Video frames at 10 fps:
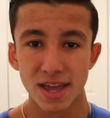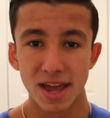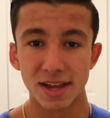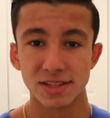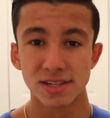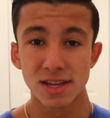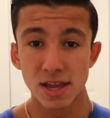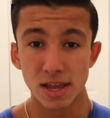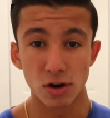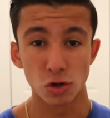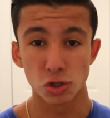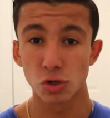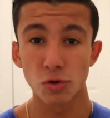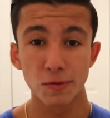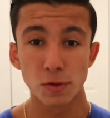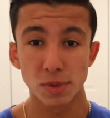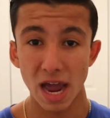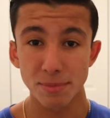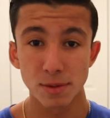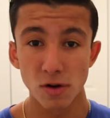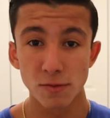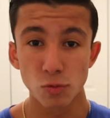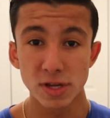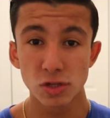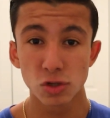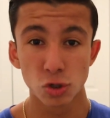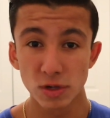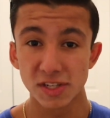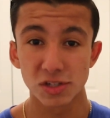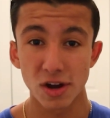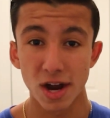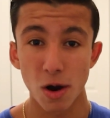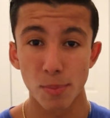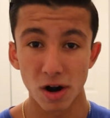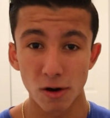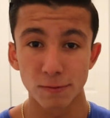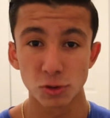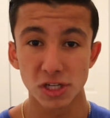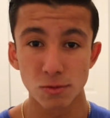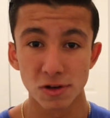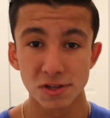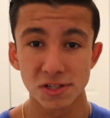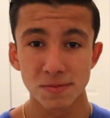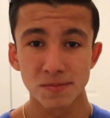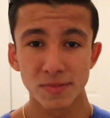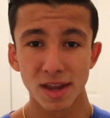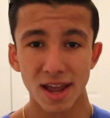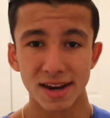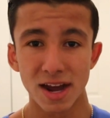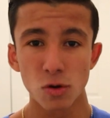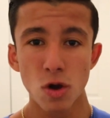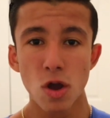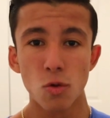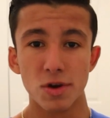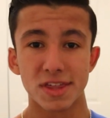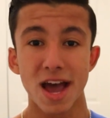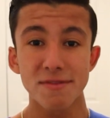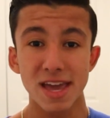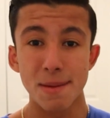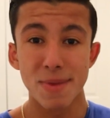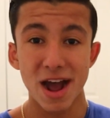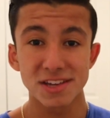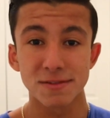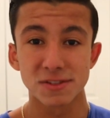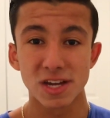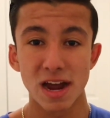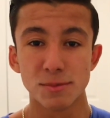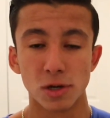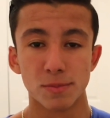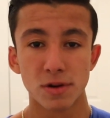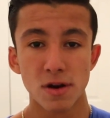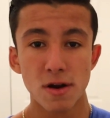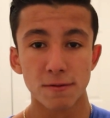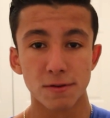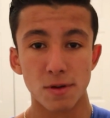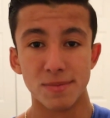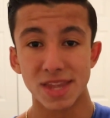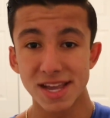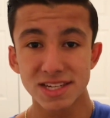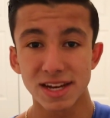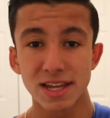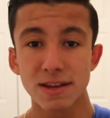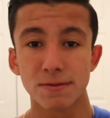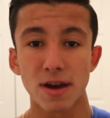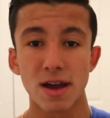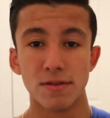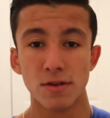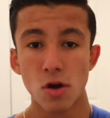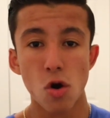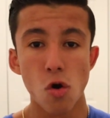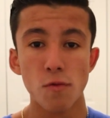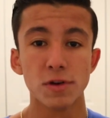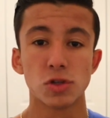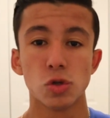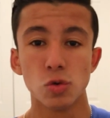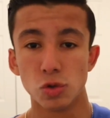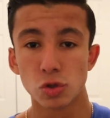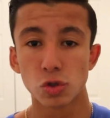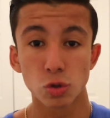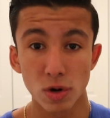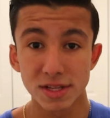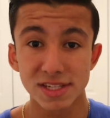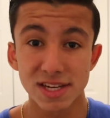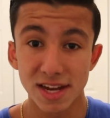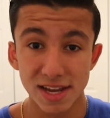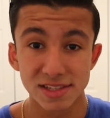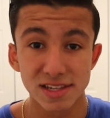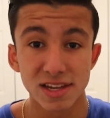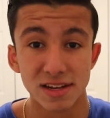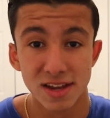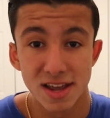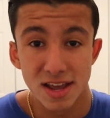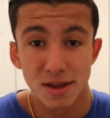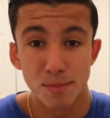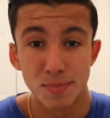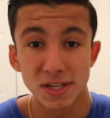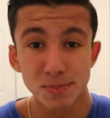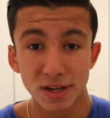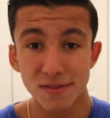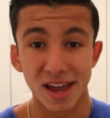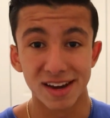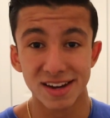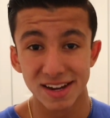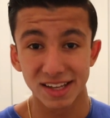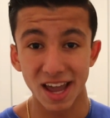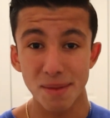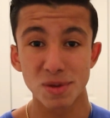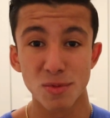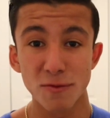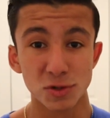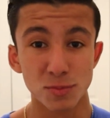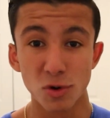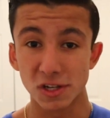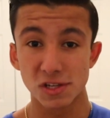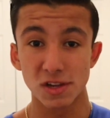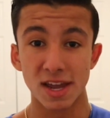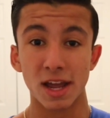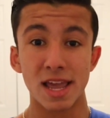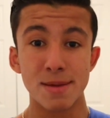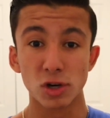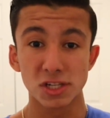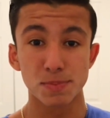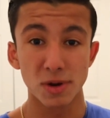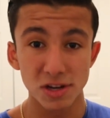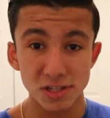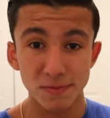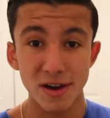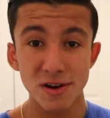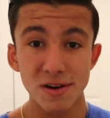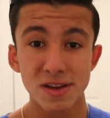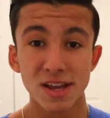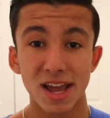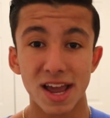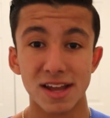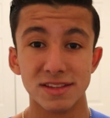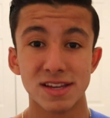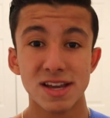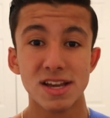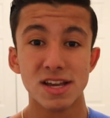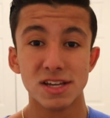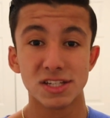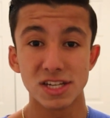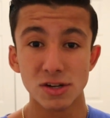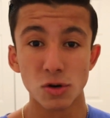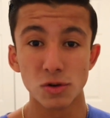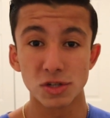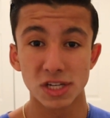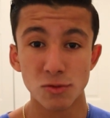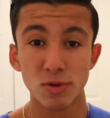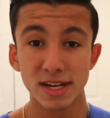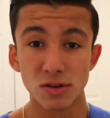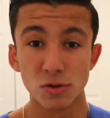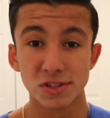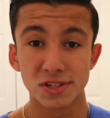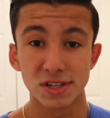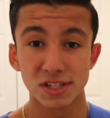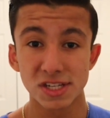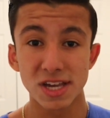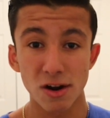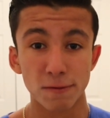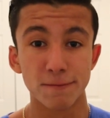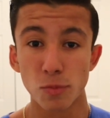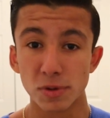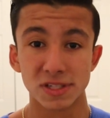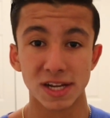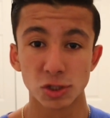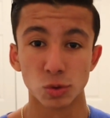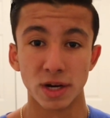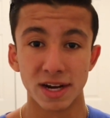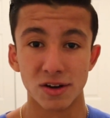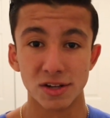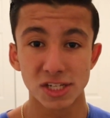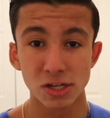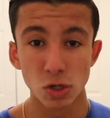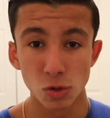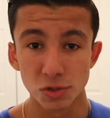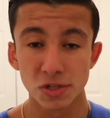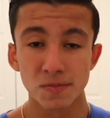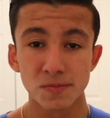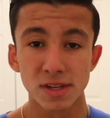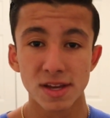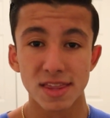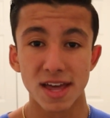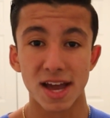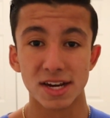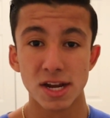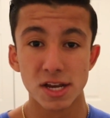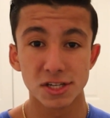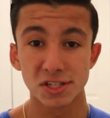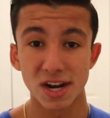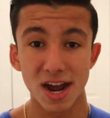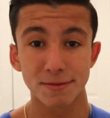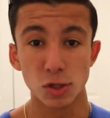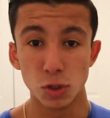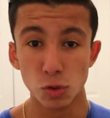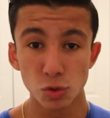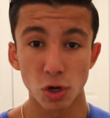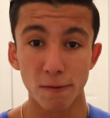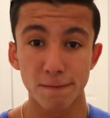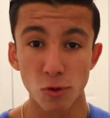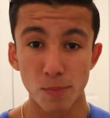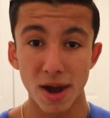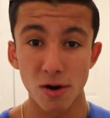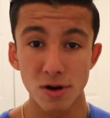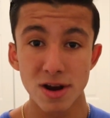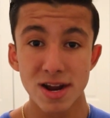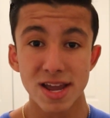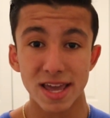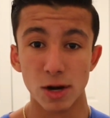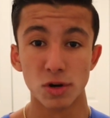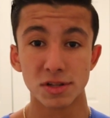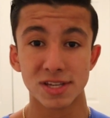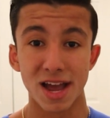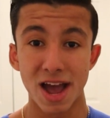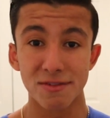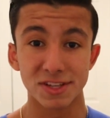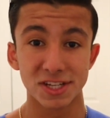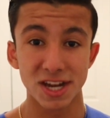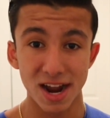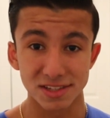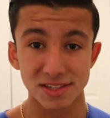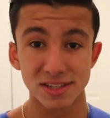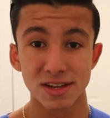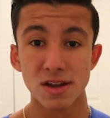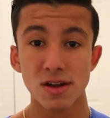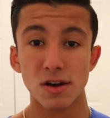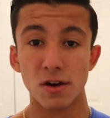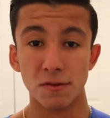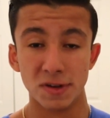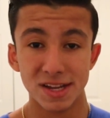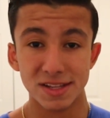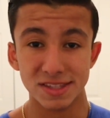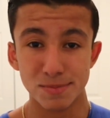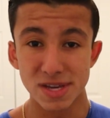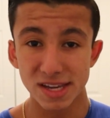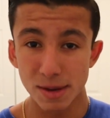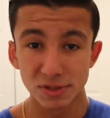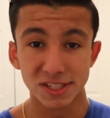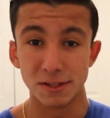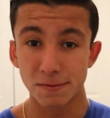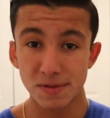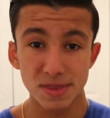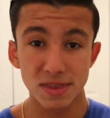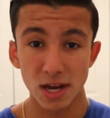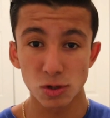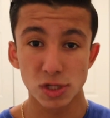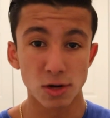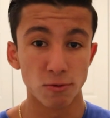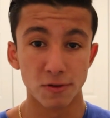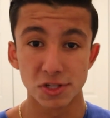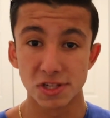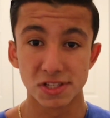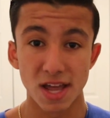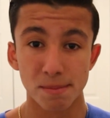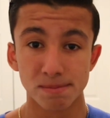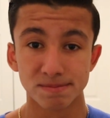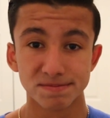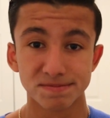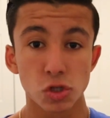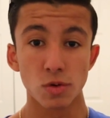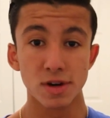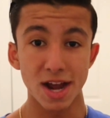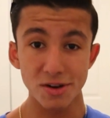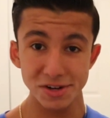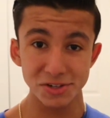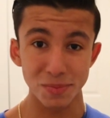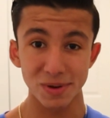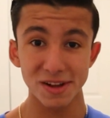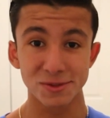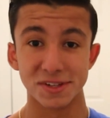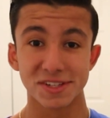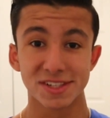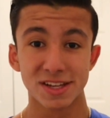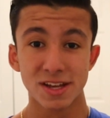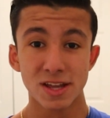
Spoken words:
And in her solo film Captain Marvel, we truly saw how powerful she was. And now, with having a massive time jump from 1995 over to 2019, best believe that Captain Marvel is a more experienced fighter, and she really knows she's at her full potential right now, and she knows that she's gonna have to use her full power in order to have a chance of being able to defeat Thanos and reverse the snap. So now here's a plot twist.